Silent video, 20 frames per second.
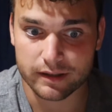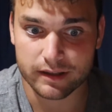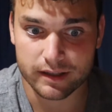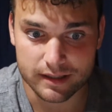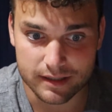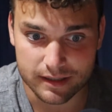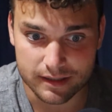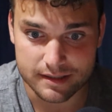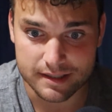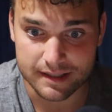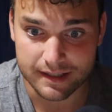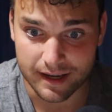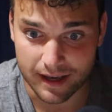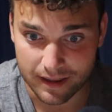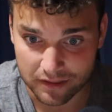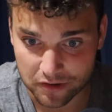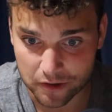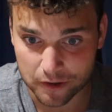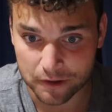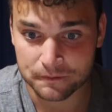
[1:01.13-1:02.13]
get it
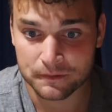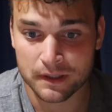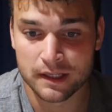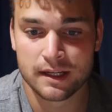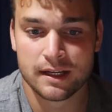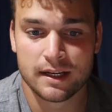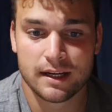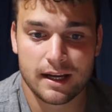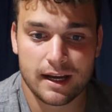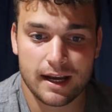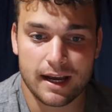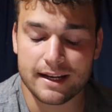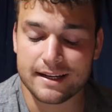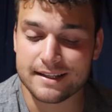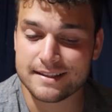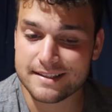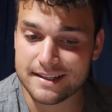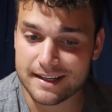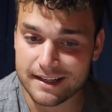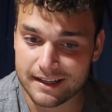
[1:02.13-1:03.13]
together, and
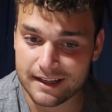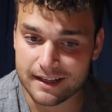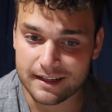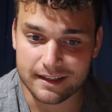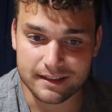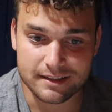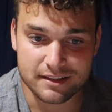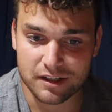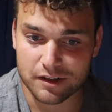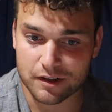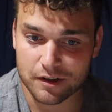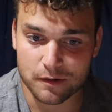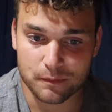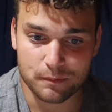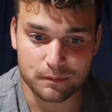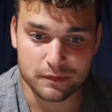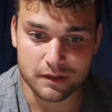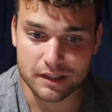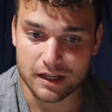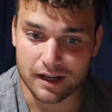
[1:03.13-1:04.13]
it did, and it took
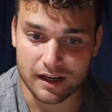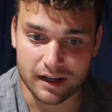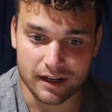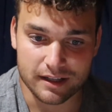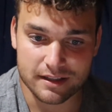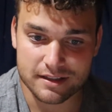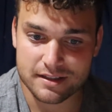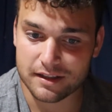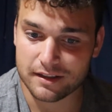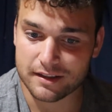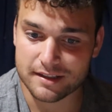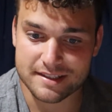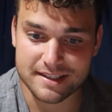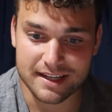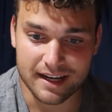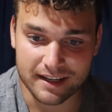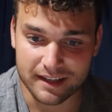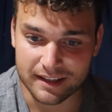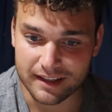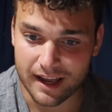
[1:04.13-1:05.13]
them until the
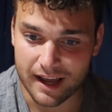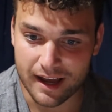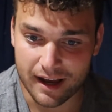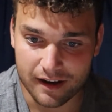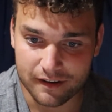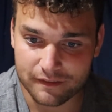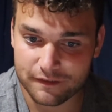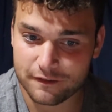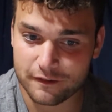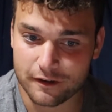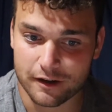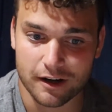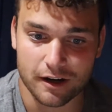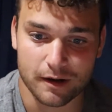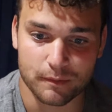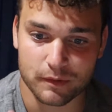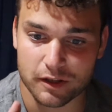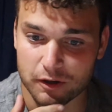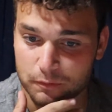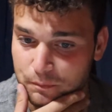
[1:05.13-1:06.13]
second half.
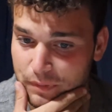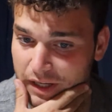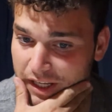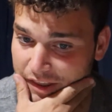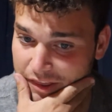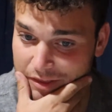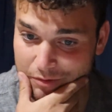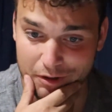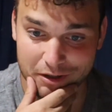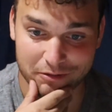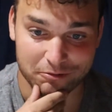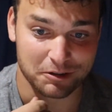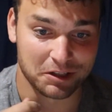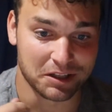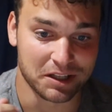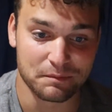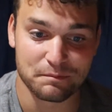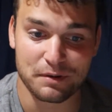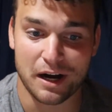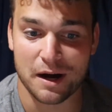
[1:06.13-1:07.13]
Their big three
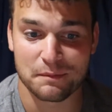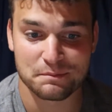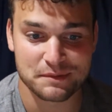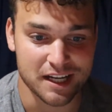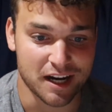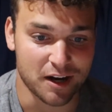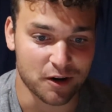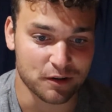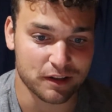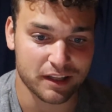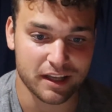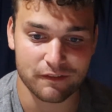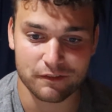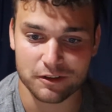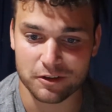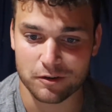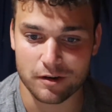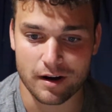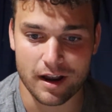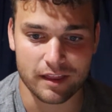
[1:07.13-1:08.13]
really popped out. Kevin
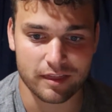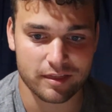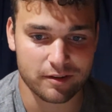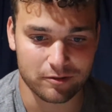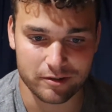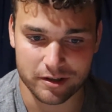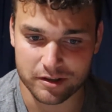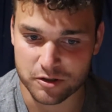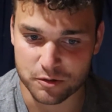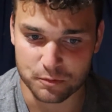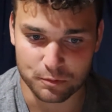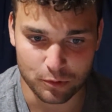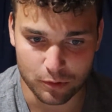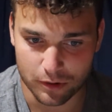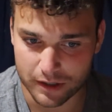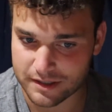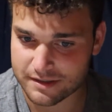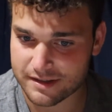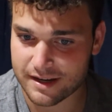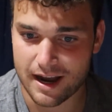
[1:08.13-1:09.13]
Durant, 32
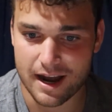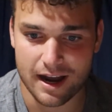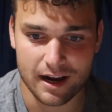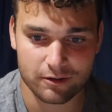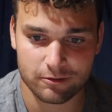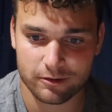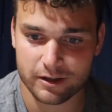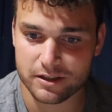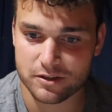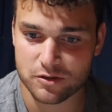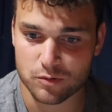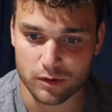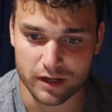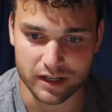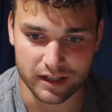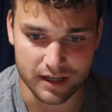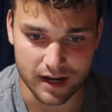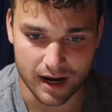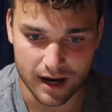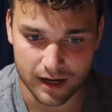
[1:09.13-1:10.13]
points, Kyrie,
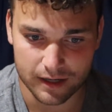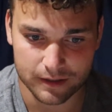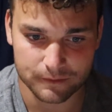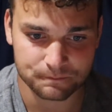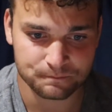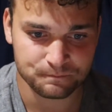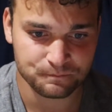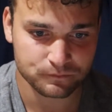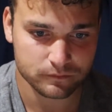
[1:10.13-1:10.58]
29,